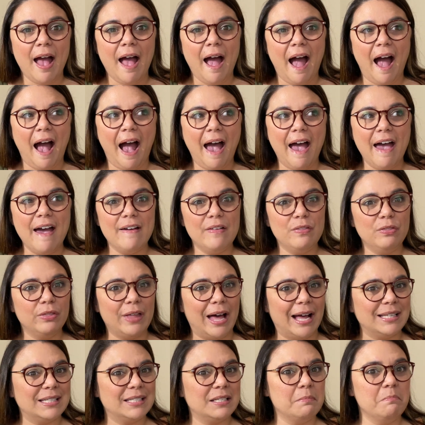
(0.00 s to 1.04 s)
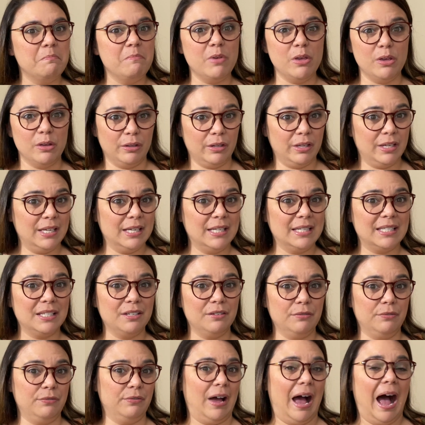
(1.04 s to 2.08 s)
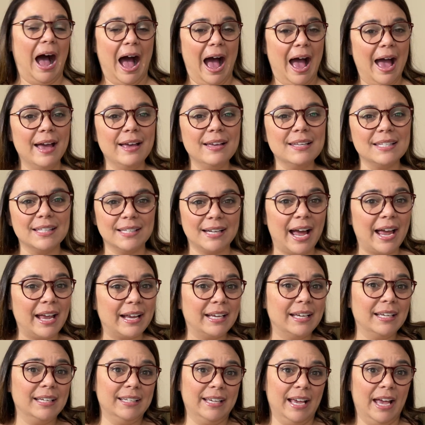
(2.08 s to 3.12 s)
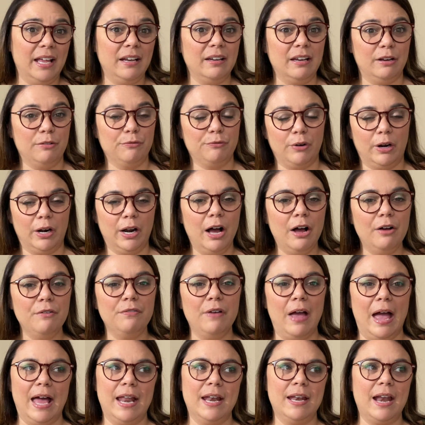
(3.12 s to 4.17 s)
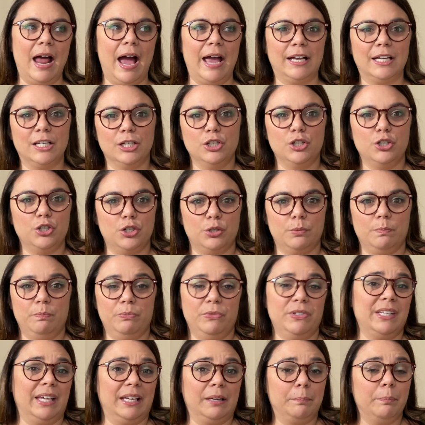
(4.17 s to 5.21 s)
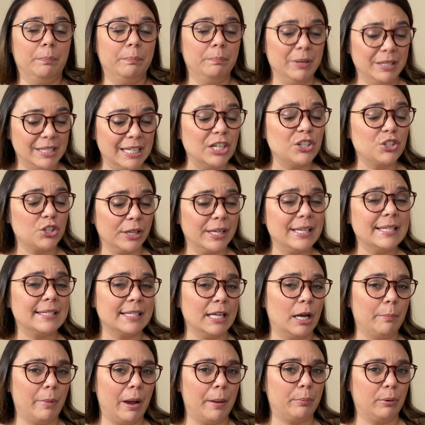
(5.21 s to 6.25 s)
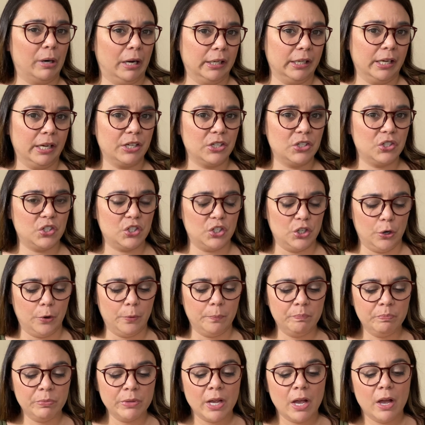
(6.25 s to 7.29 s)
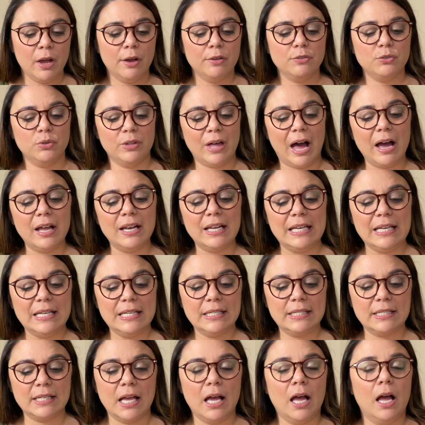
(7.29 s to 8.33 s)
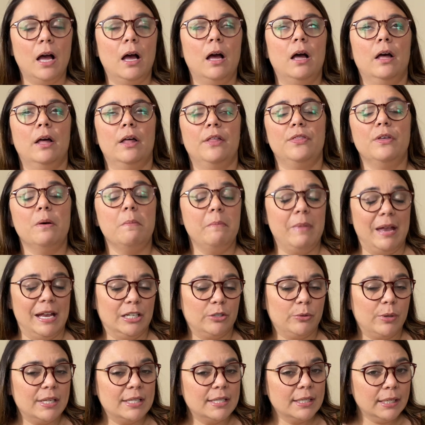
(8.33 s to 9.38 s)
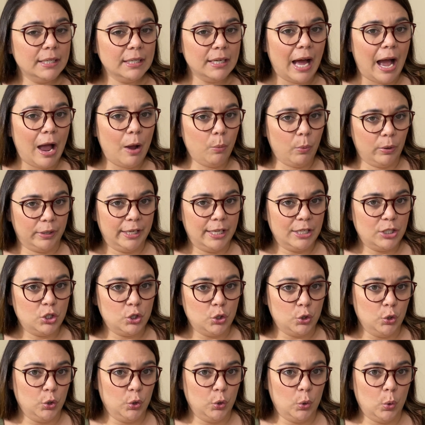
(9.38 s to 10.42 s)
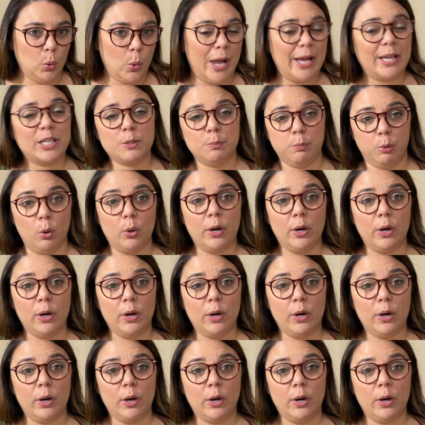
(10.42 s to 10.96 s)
and that's millions of eyes that I can get in front of, and I can potentially sell my products to. So that is the main reason I wanted to explore